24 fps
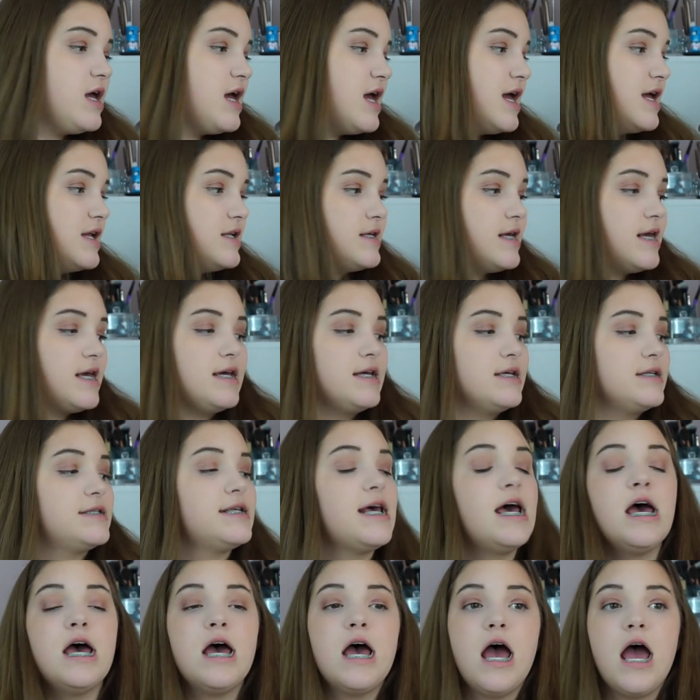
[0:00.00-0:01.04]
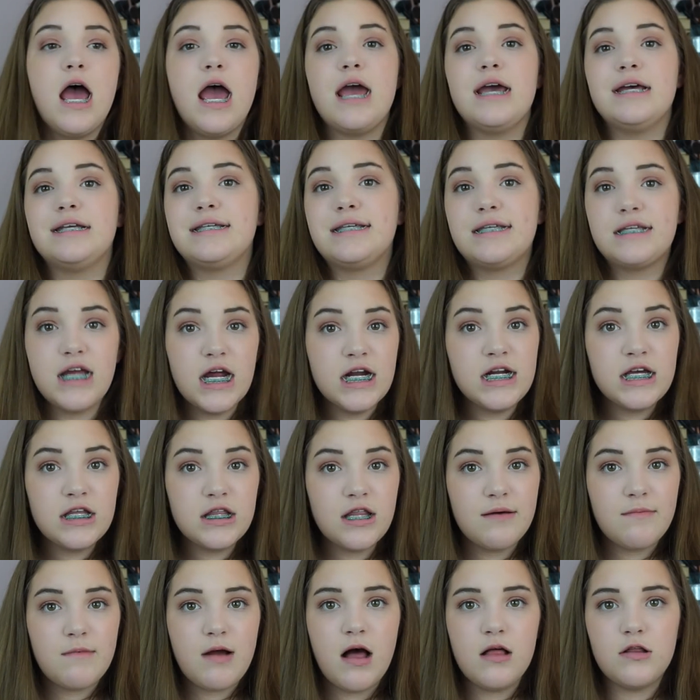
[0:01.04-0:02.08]
It is a stunning
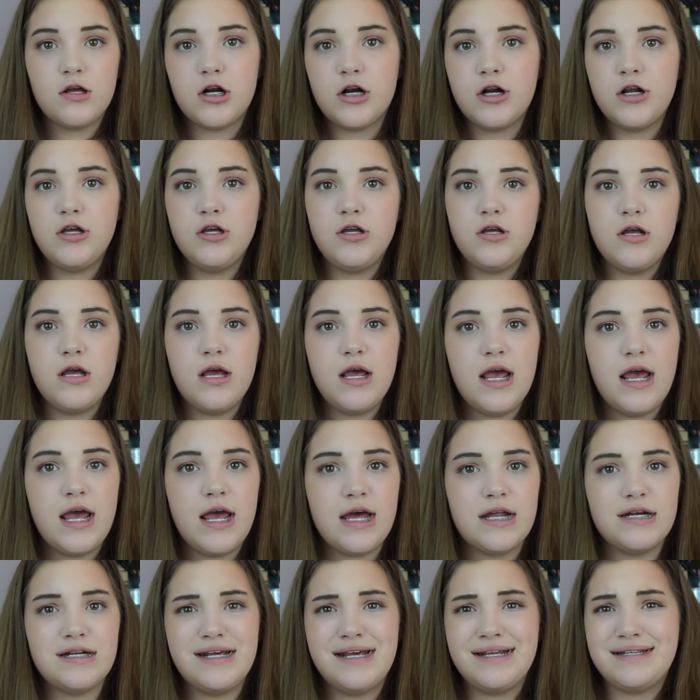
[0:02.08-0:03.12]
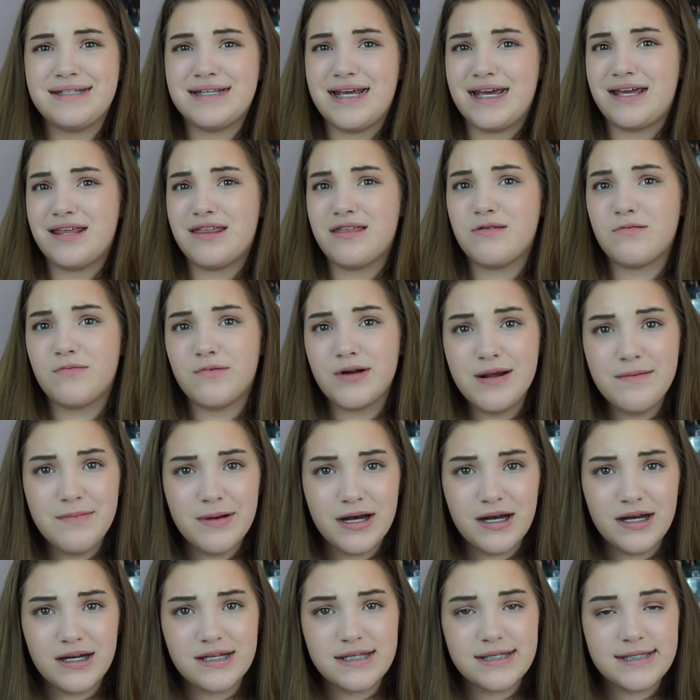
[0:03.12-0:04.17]
lip color, and it's like
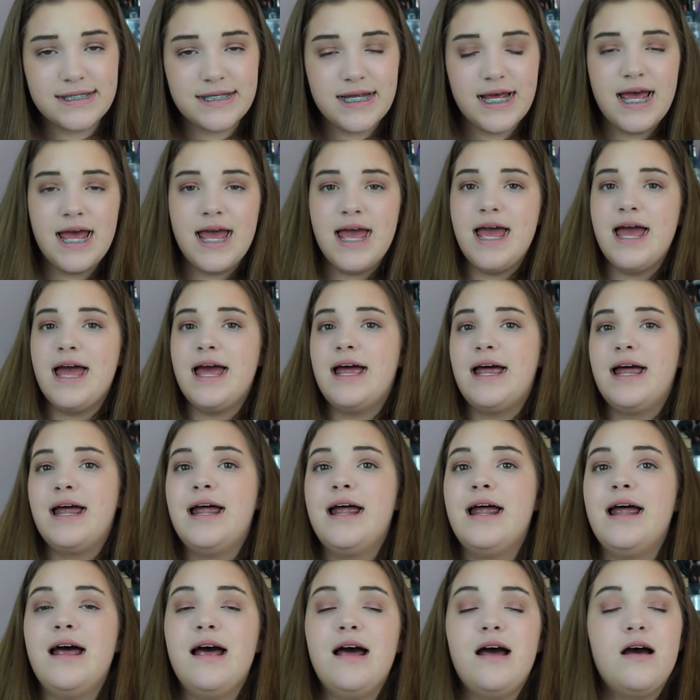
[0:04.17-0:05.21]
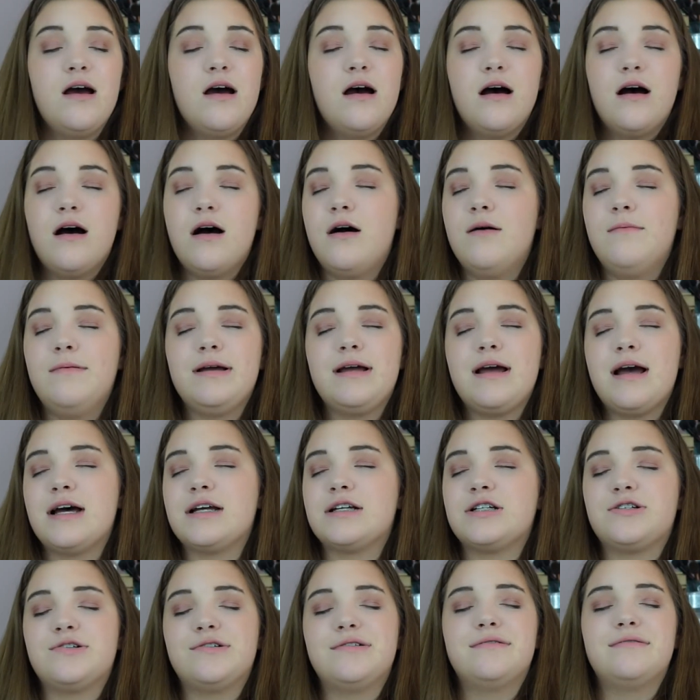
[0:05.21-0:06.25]
$3. Oh my
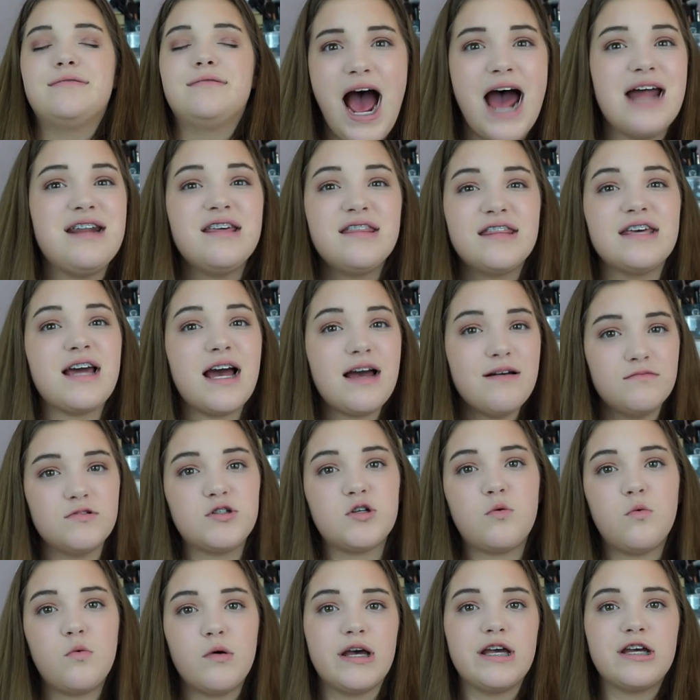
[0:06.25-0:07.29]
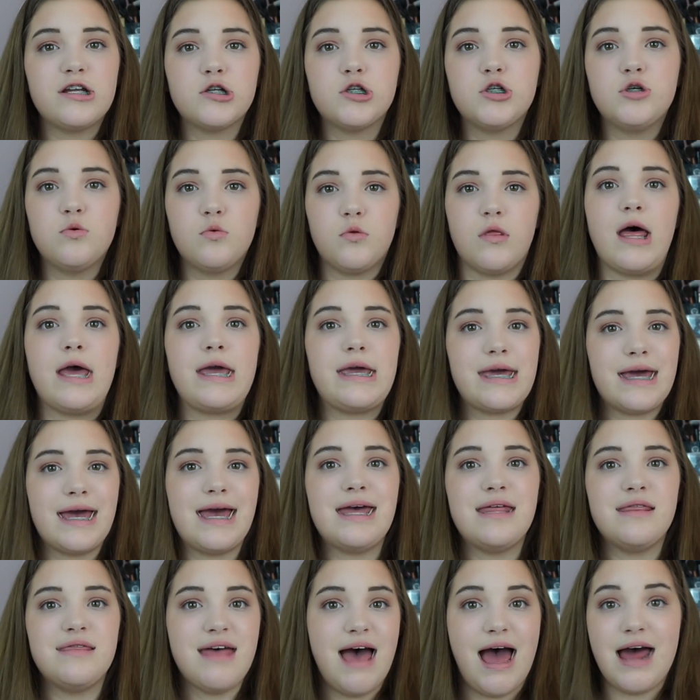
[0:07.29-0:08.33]
gosh, I didn't think I was going to like
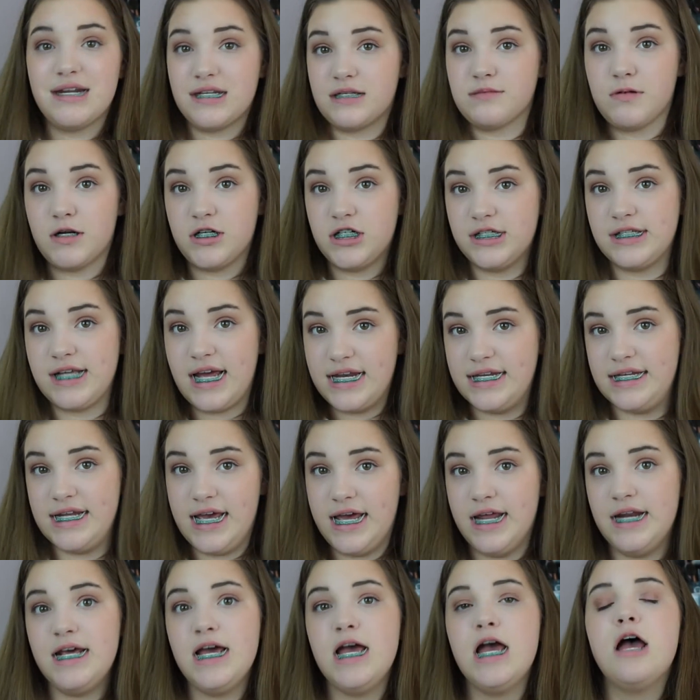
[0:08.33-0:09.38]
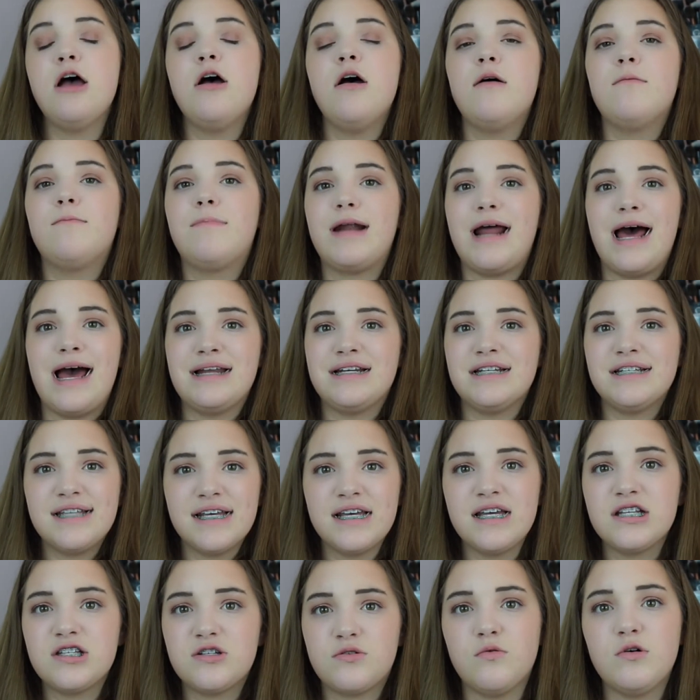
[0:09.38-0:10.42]
that as much as I did, but I just
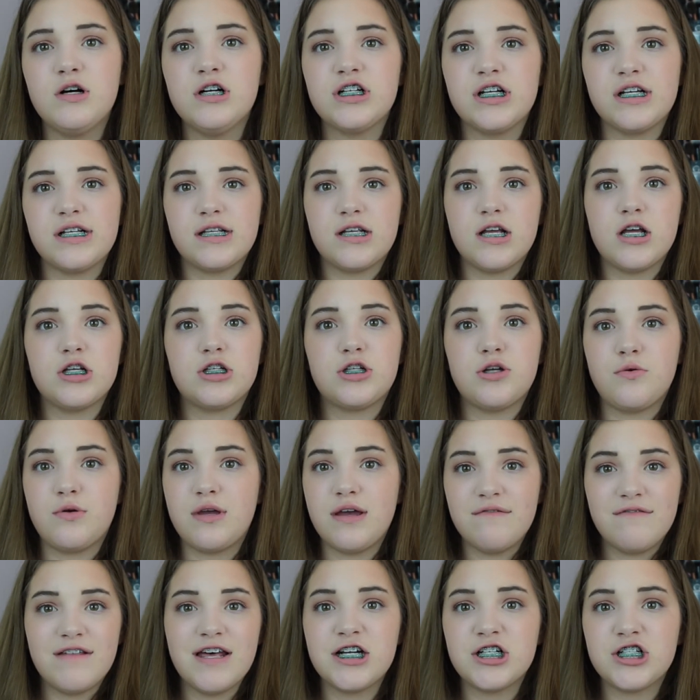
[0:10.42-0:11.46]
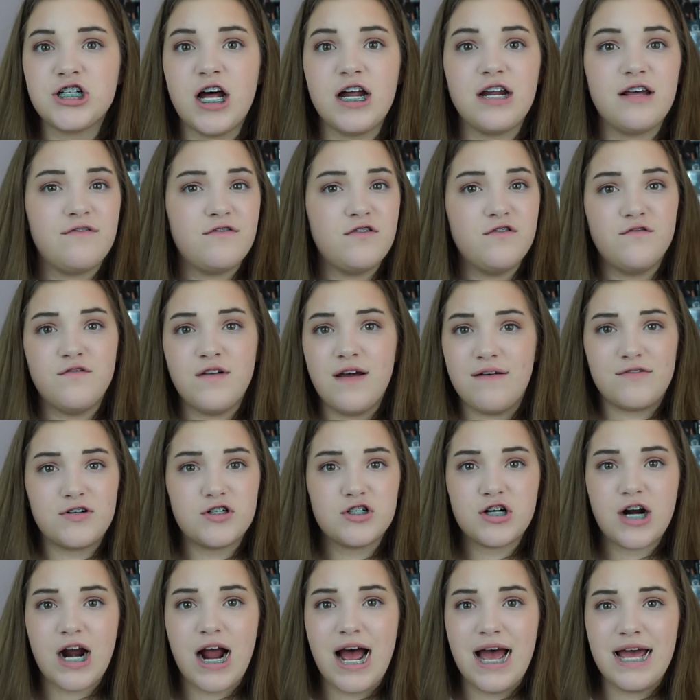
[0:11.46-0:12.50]
think it's gorgeous. So give that a shot if you've never
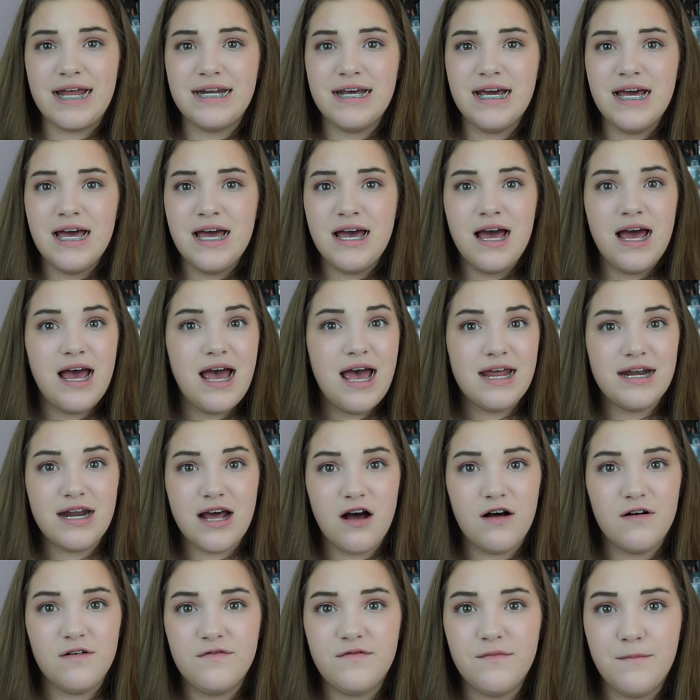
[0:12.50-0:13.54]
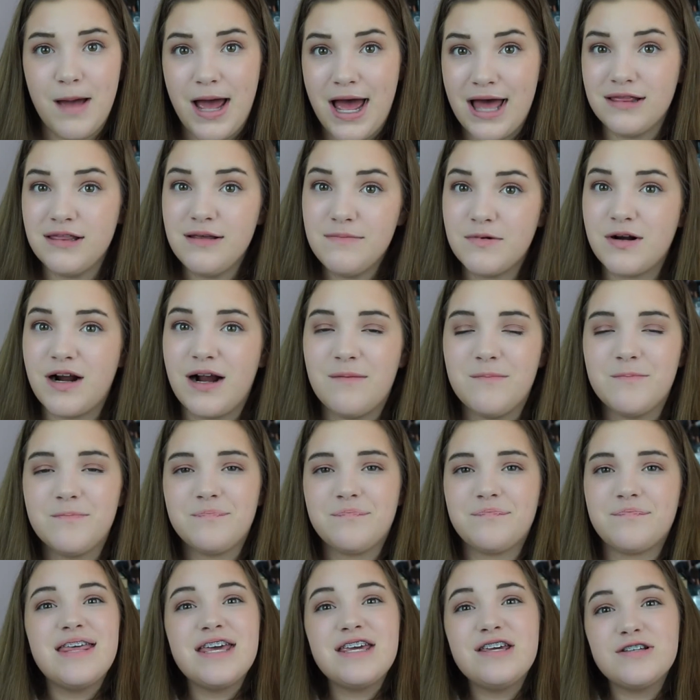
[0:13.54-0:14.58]
tried an e.l.f. matte lip crown.
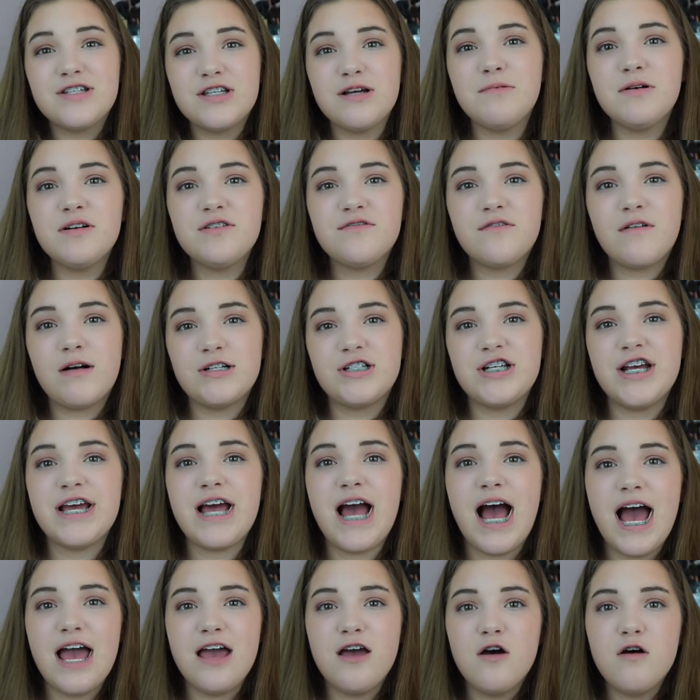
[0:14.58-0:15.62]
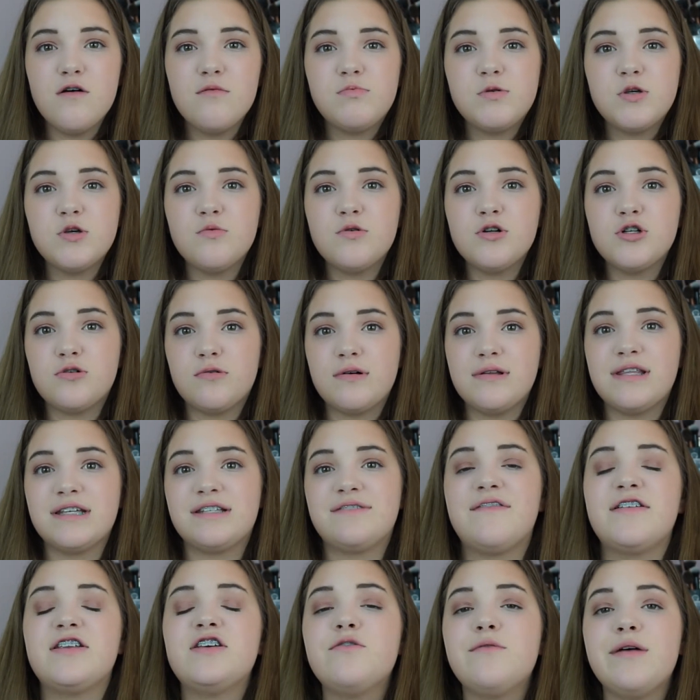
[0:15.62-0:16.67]
Thank you so much for watching. I hope you enjoyed this
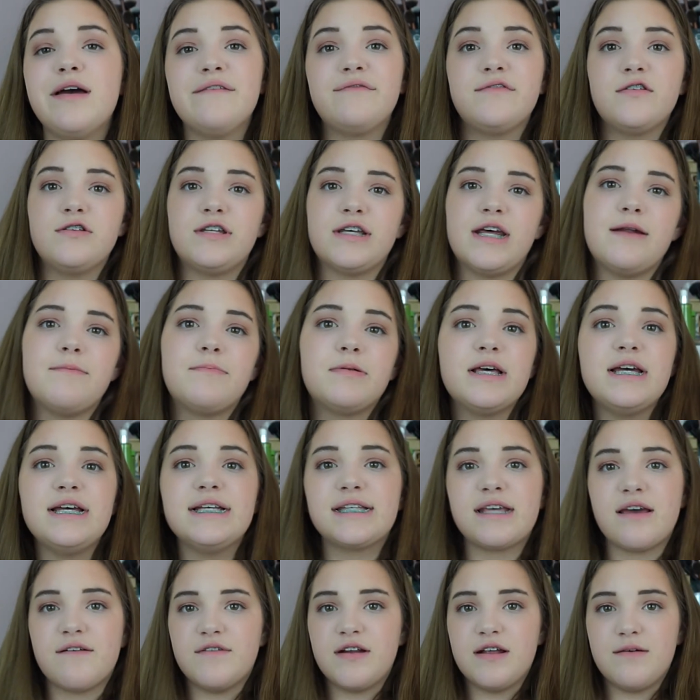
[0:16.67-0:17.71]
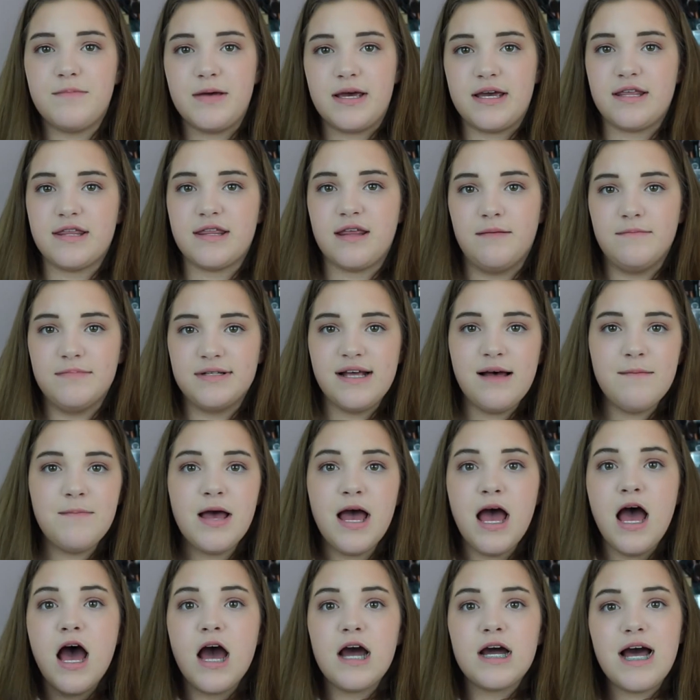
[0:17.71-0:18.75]
video. If you did, please give it a big thumbs up.
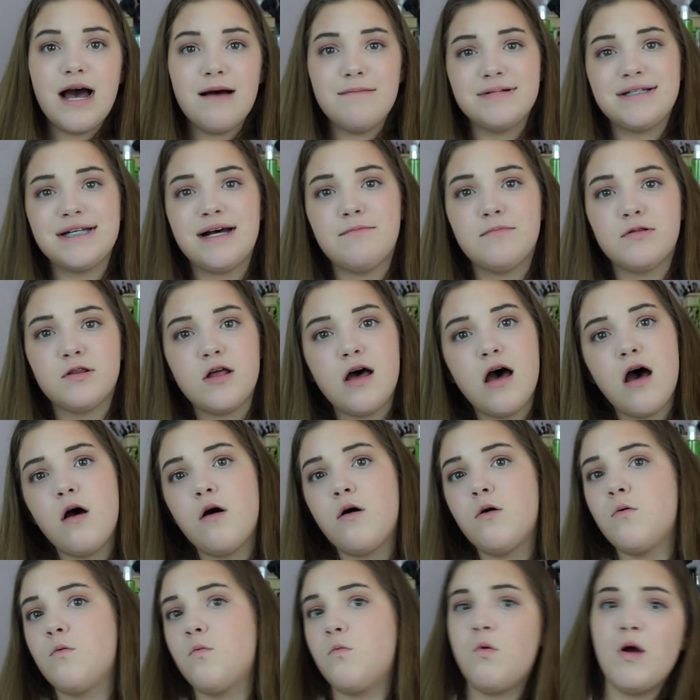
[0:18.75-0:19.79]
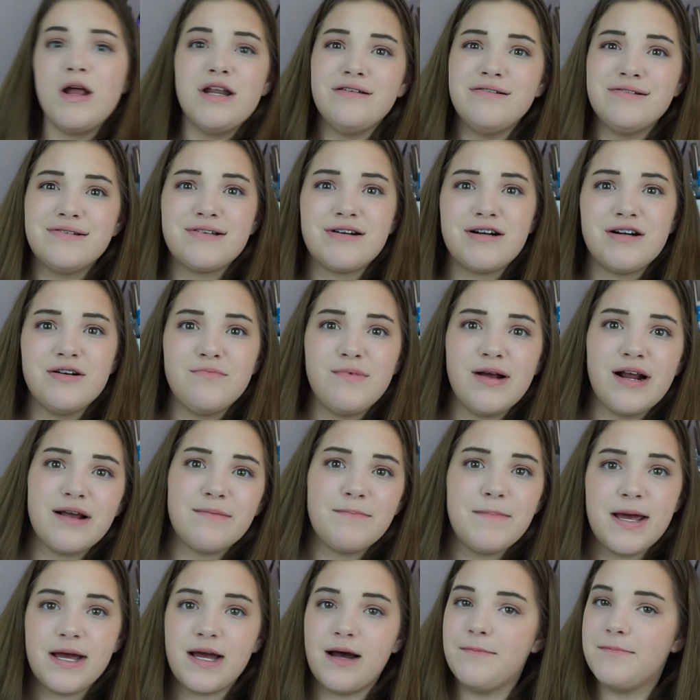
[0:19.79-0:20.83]
Comment down below when you started wearing
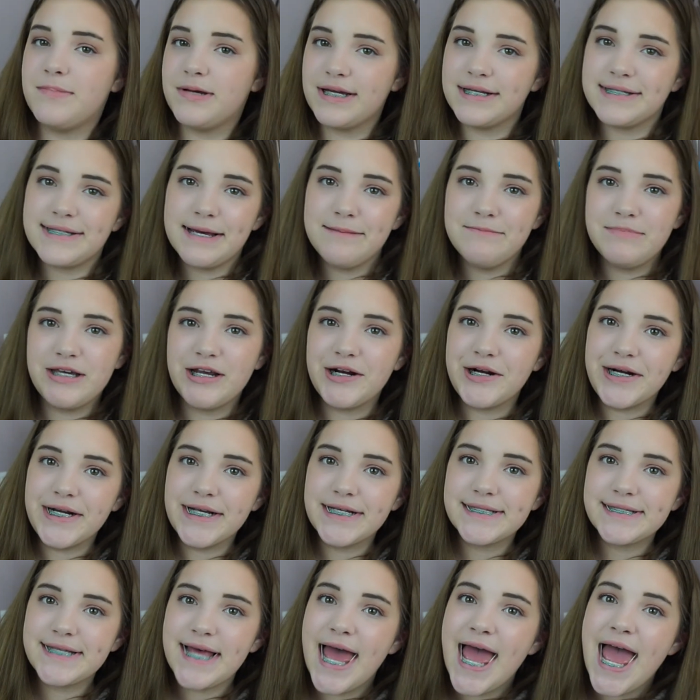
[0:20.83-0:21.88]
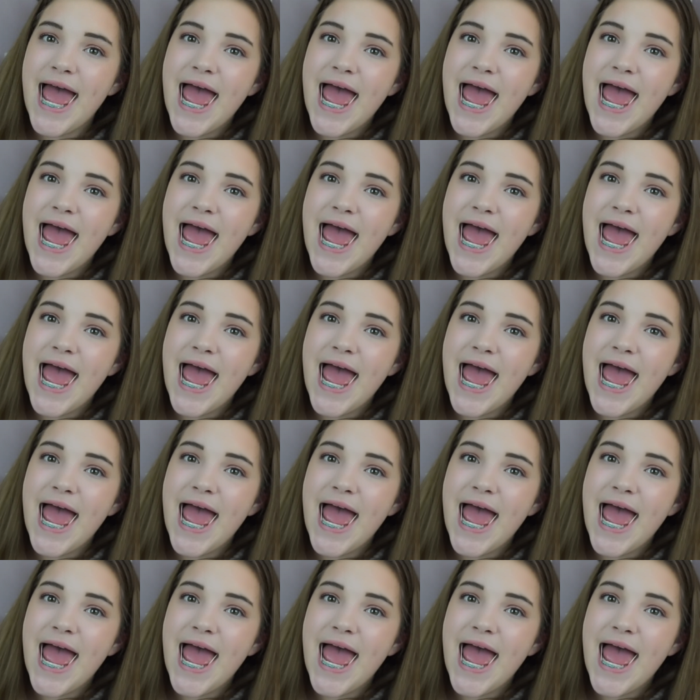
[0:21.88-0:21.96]
makeup because I'm curious.